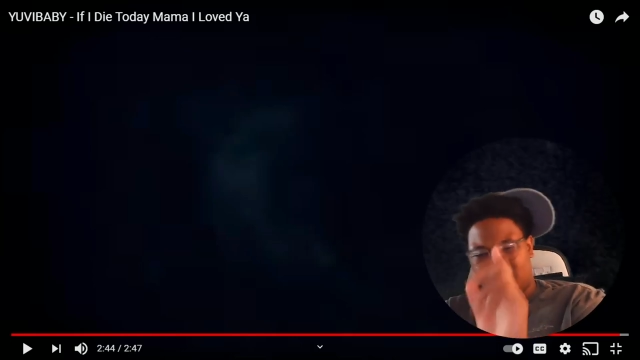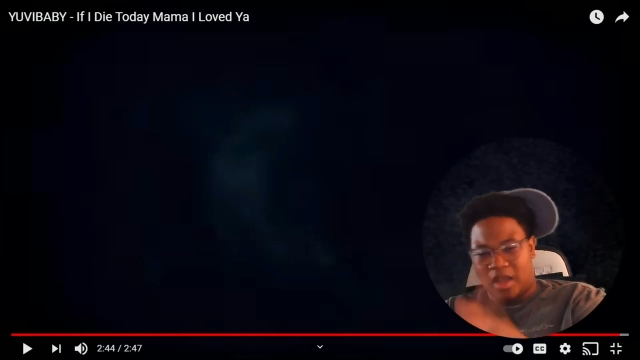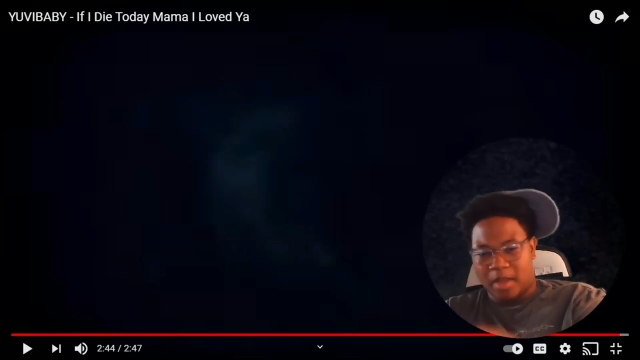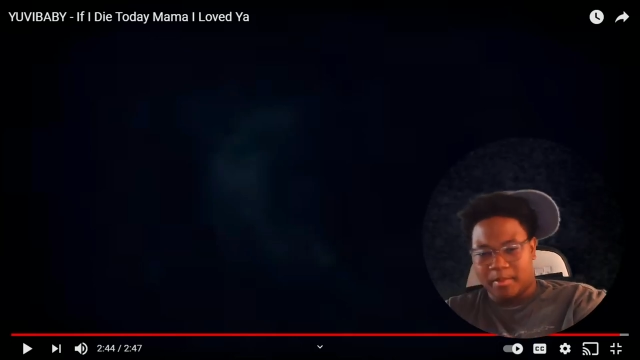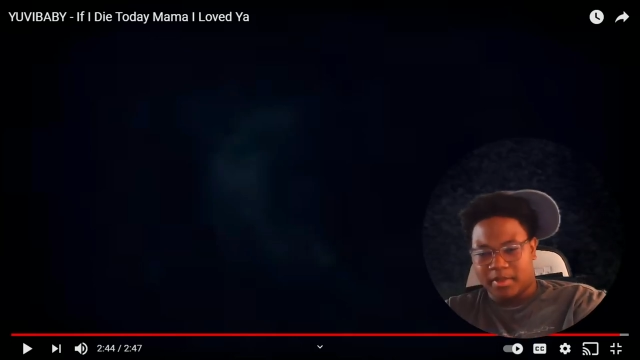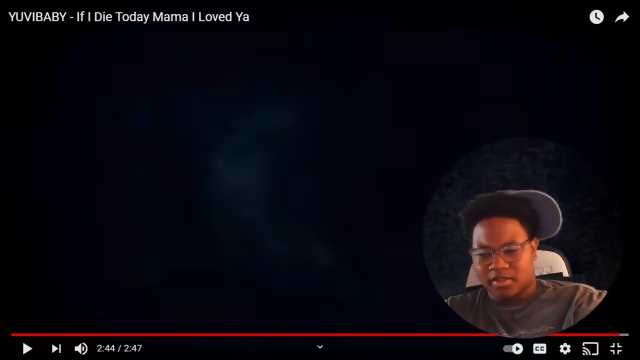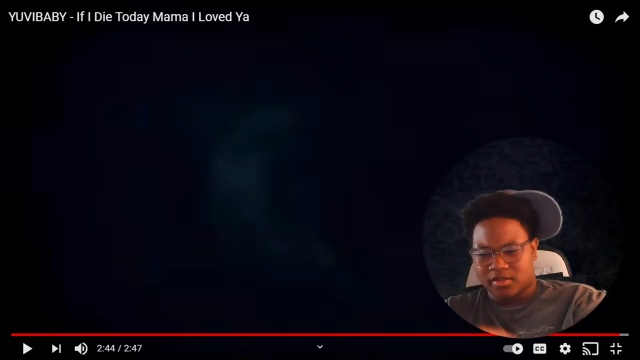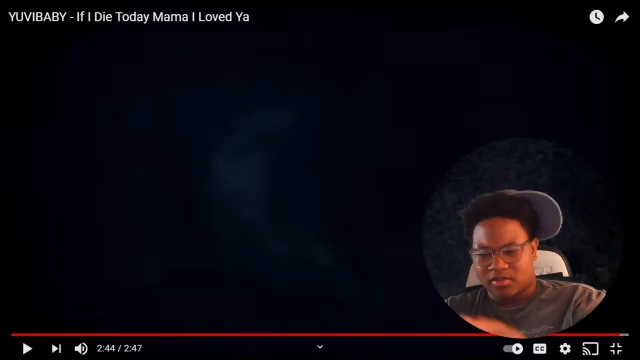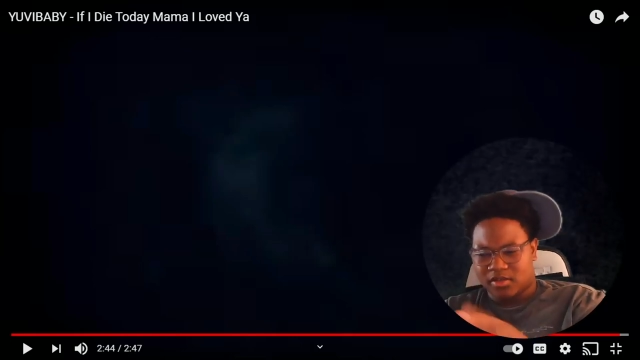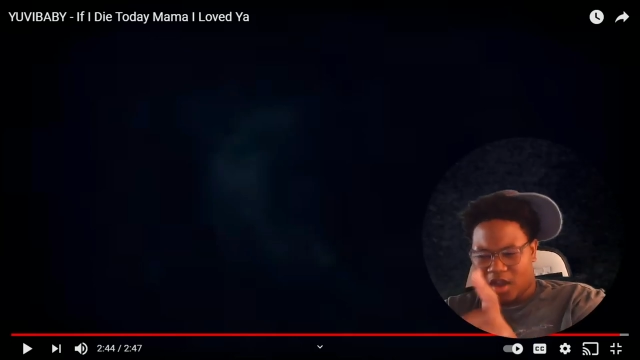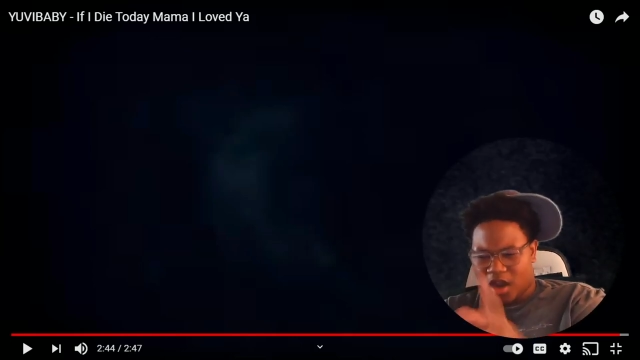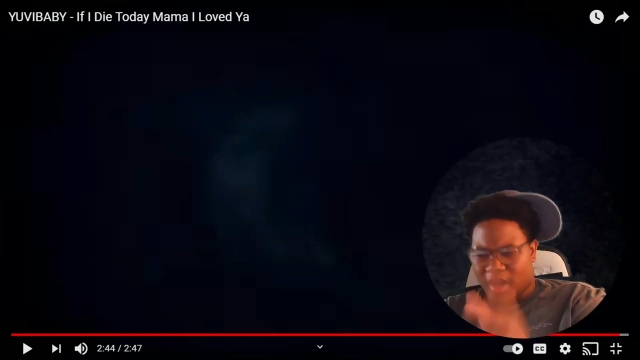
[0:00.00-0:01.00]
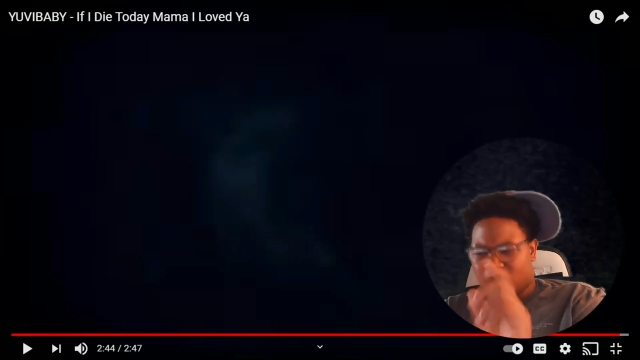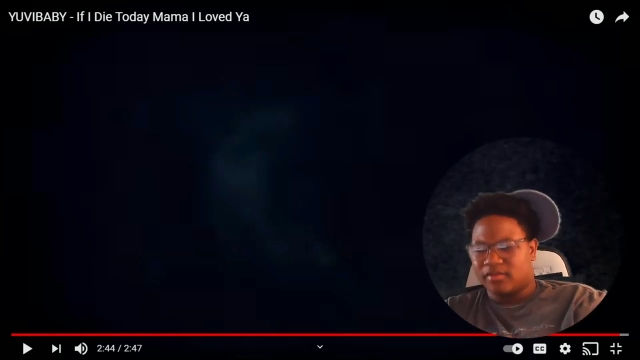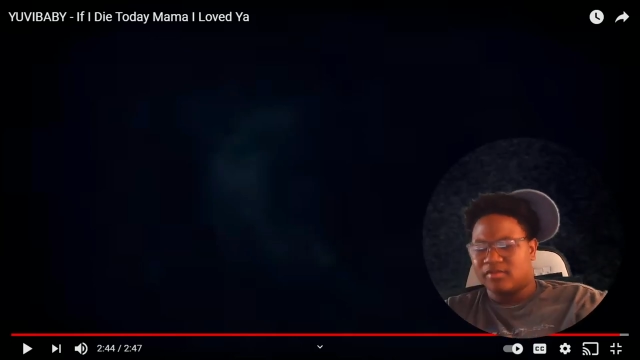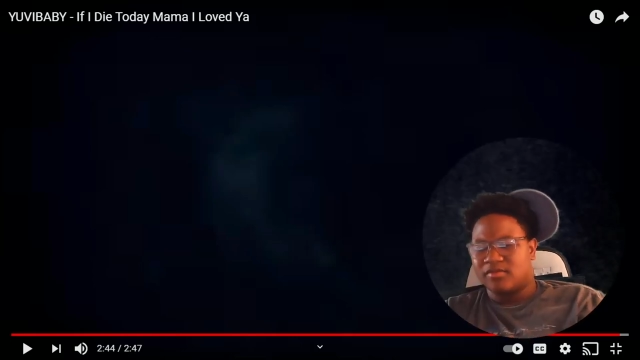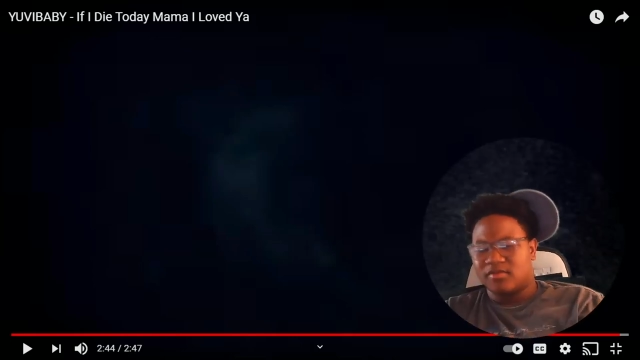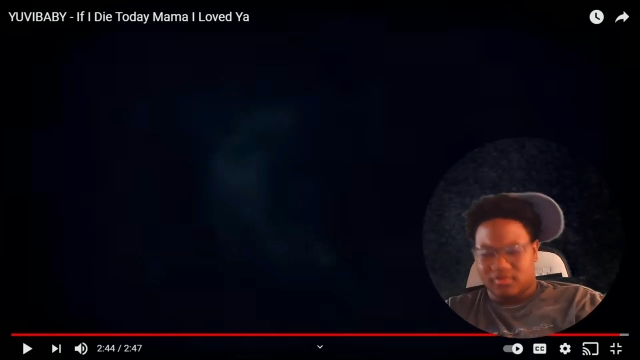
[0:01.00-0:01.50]
comments. All right,
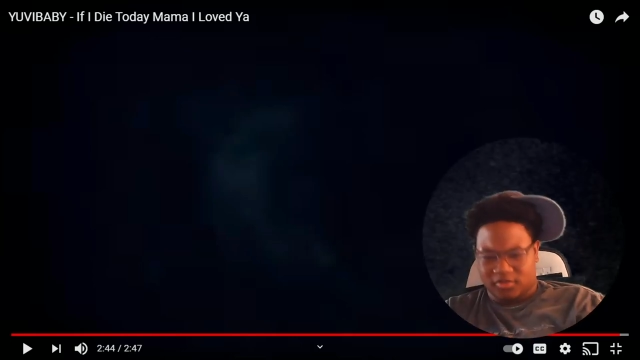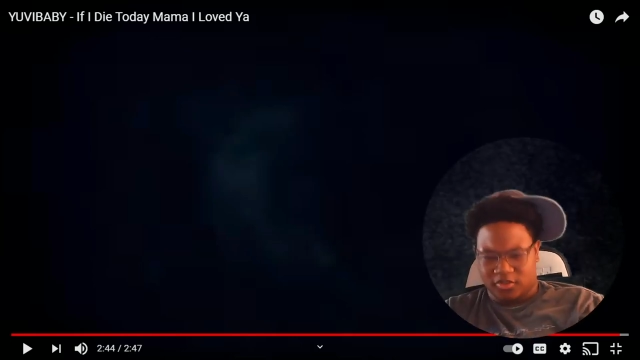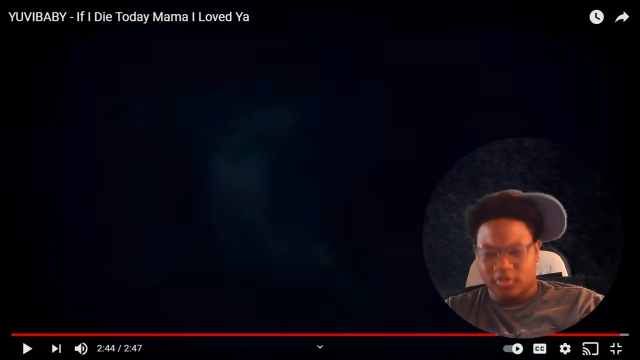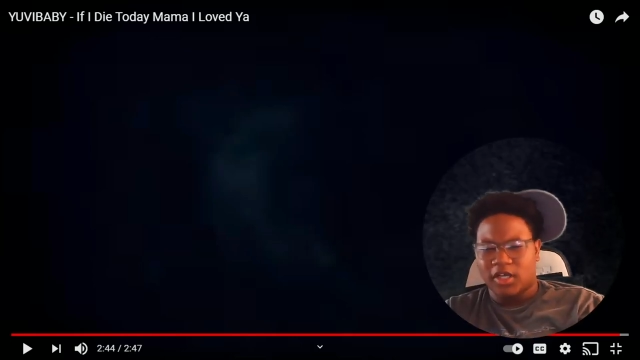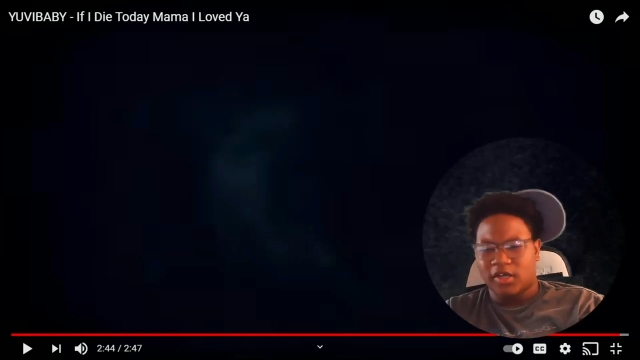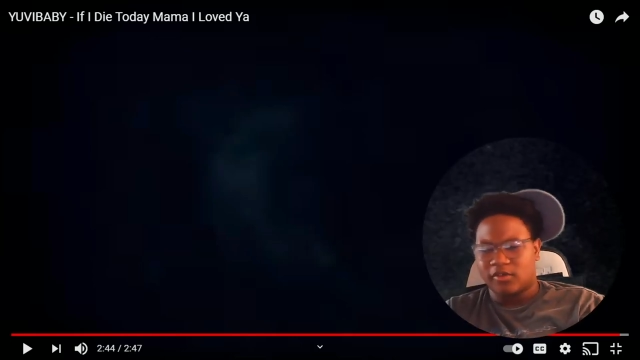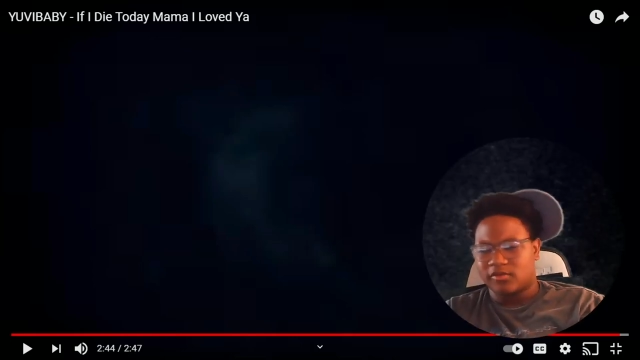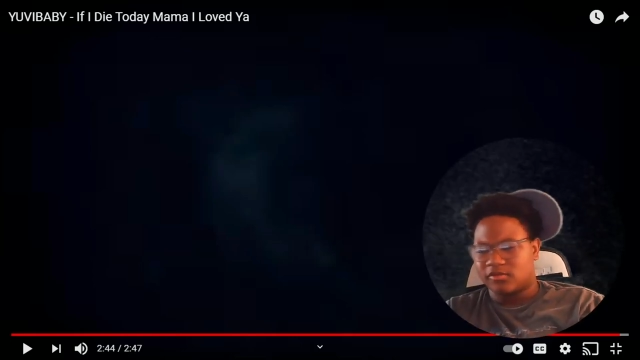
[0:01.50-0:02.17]
chill out.